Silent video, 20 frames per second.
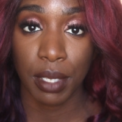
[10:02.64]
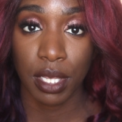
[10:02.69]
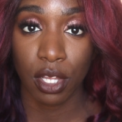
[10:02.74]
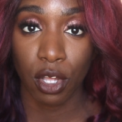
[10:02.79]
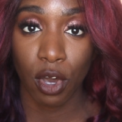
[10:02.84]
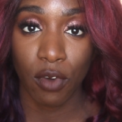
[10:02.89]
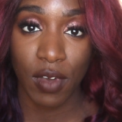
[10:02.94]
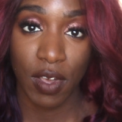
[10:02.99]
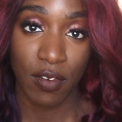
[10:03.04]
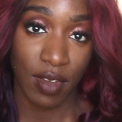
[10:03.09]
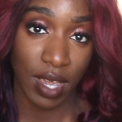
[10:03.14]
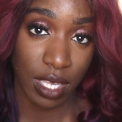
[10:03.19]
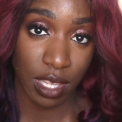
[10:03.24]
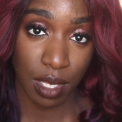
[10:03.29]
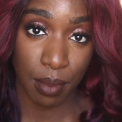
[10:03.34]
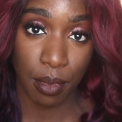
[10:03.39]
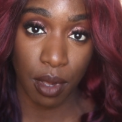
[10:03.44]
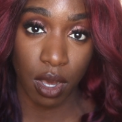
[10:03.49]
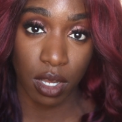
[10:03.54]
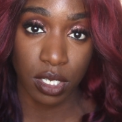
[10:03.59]
below if I find
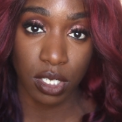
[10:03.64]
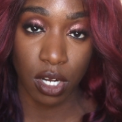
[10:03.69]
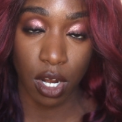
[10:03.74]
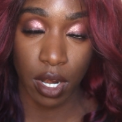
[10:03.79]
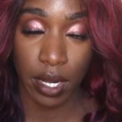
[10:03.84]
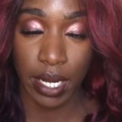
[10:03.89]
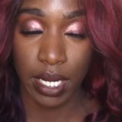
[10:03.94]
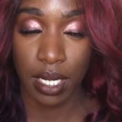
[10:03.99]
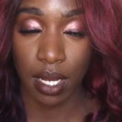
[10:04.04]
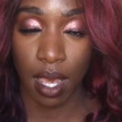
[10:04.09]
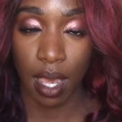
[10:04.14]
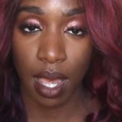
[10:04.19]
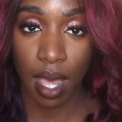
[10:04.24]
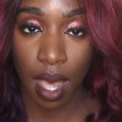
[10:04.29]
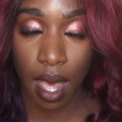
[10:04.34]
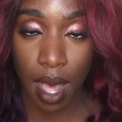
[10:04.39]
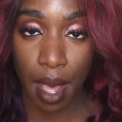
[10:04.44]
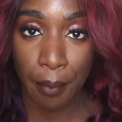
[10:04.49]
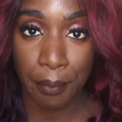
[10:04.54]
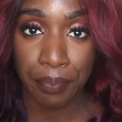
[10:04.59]
them on
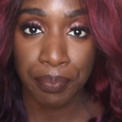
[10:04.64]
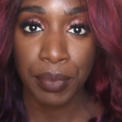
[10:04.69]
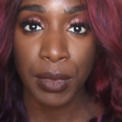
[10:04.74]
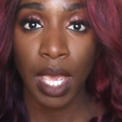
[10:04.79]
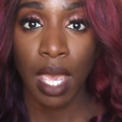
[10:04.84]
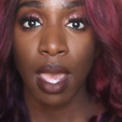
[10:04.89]
Target.com.